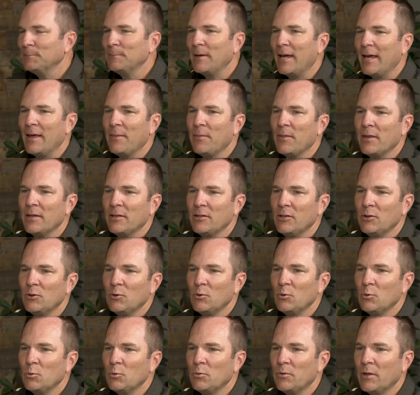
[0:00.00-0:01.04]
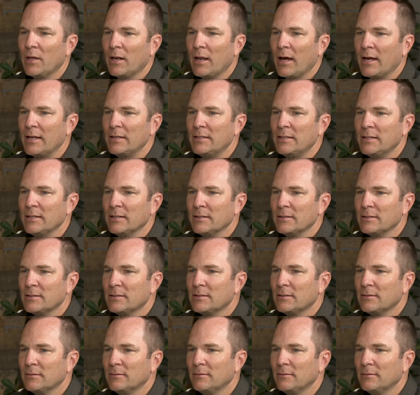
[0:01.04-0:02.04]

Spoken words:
And that ideas